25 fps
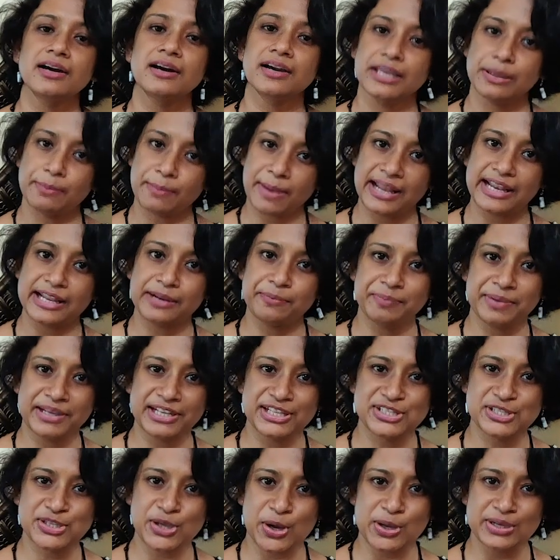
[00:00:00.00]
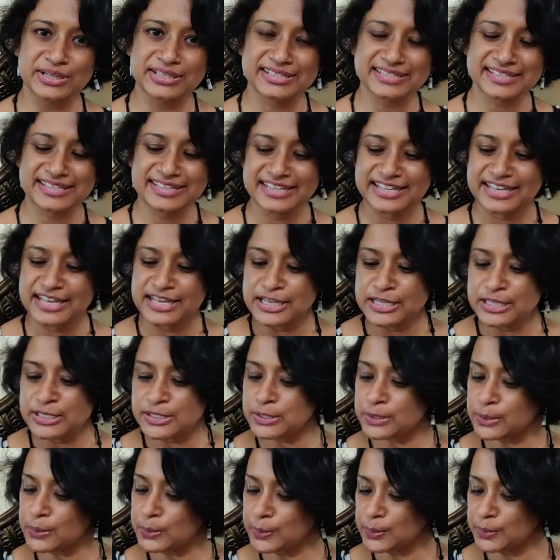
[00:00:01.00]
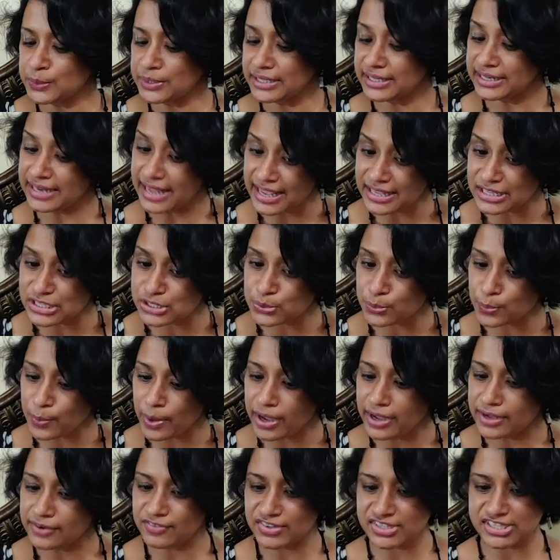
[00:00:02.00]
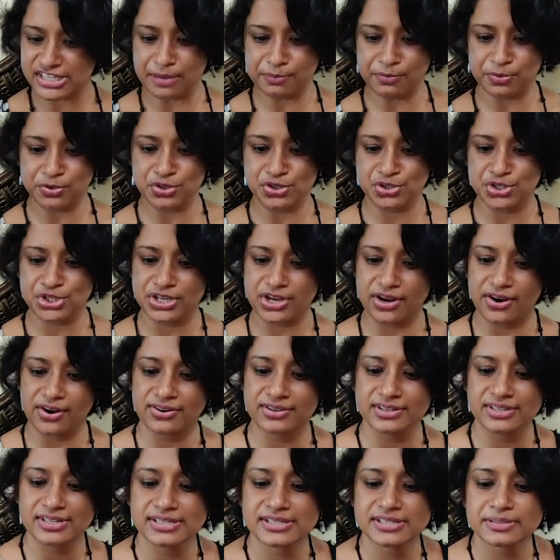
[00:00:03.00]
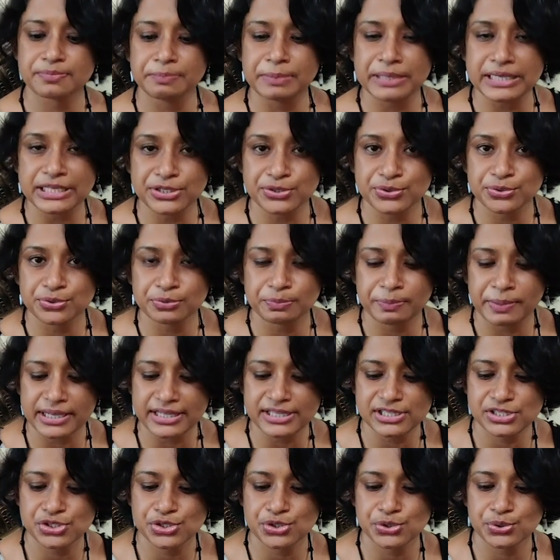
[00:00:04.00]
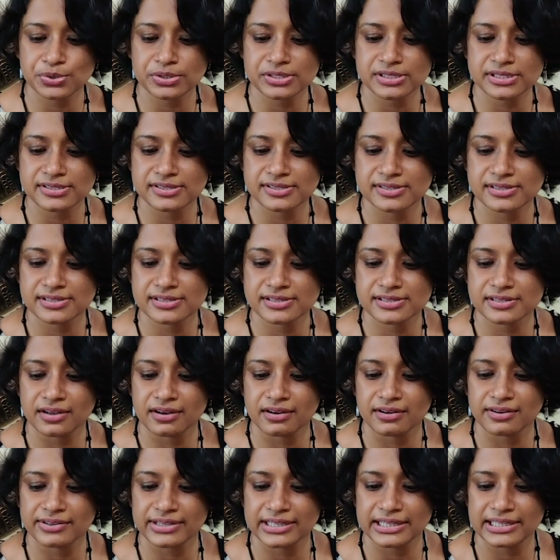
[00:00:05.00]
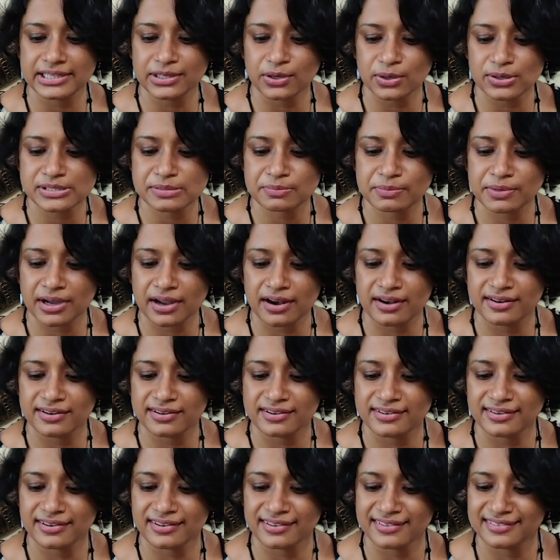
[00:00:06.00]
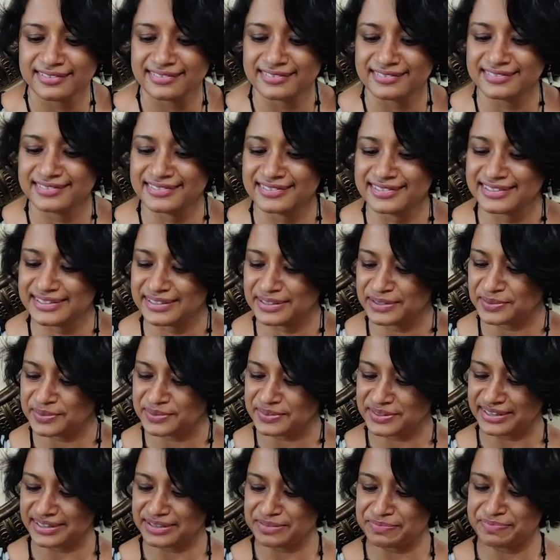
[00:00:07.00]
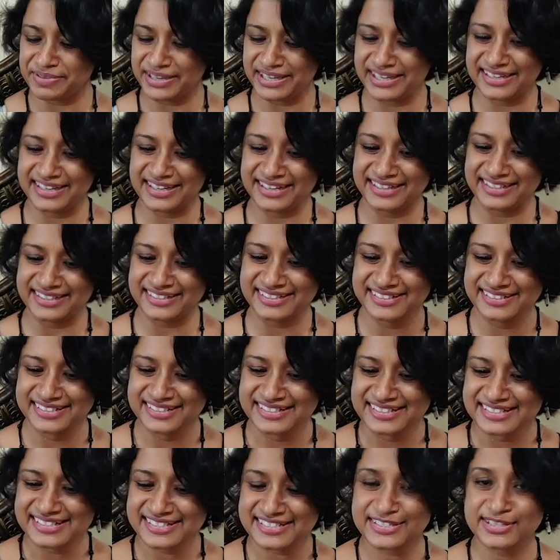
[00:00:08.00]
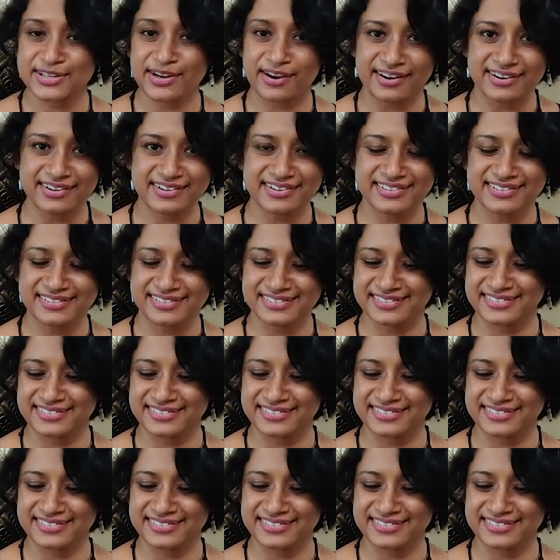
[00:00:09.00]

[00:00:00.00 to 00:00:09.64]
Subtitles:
Himalayan pink salt. So the next one which I'm going to share, this beetroot based juice. This is a really awesome color, a pink color. It's a dark